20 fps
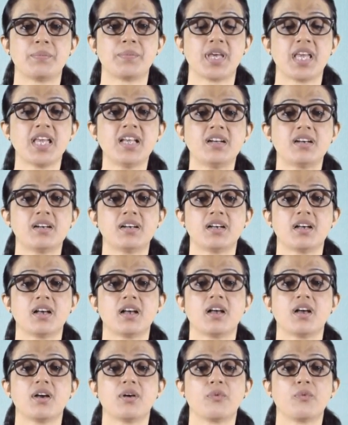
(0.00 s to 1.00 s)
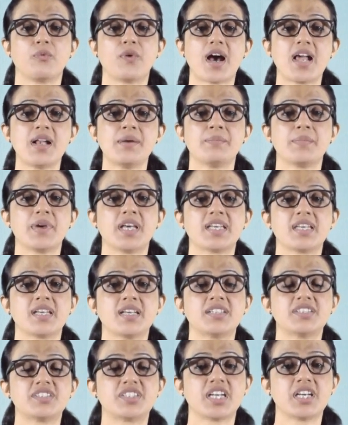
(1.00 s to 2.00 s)
make while
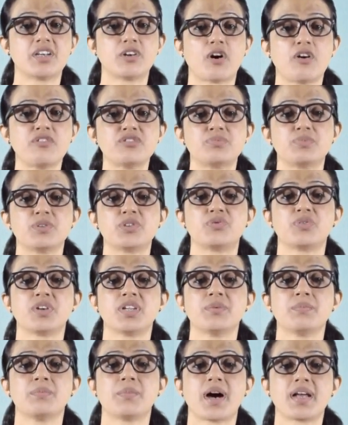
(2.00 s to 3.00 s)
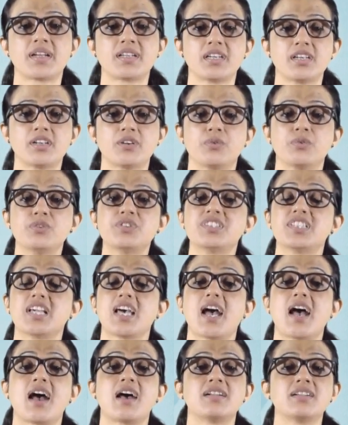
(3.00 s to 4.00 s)
making trade-offs between market goods
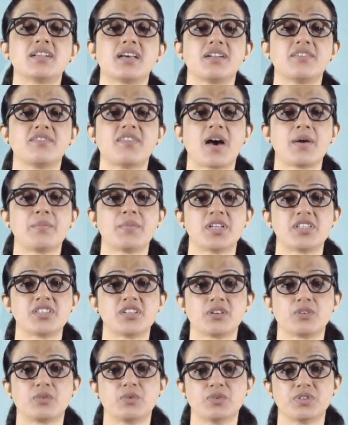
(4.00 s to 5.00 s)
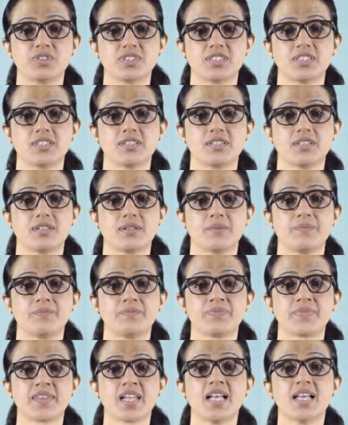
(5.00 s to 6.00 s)
and environmental goods.
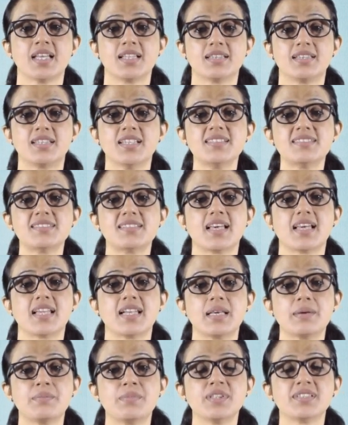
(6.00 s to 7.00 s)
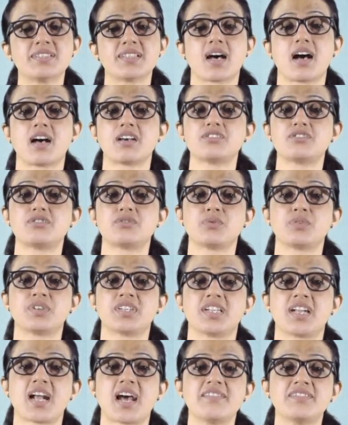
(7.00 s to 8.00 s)
This enables us to
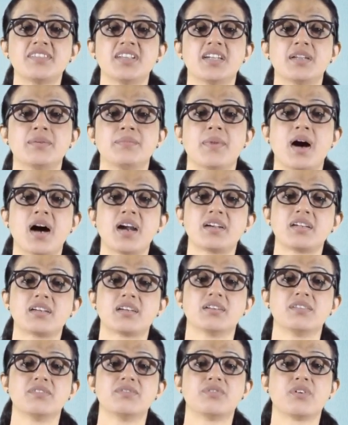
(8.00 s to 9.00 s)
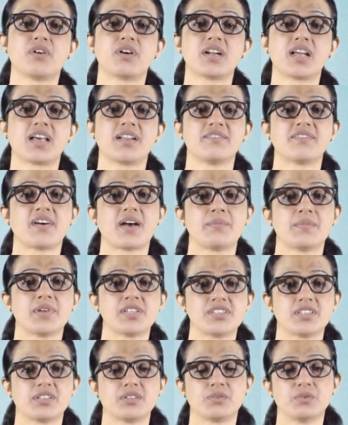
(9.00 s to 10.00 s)
derive the demand curve for
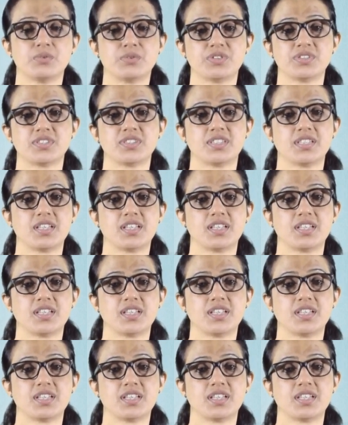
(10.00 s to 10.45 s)
environmental goods.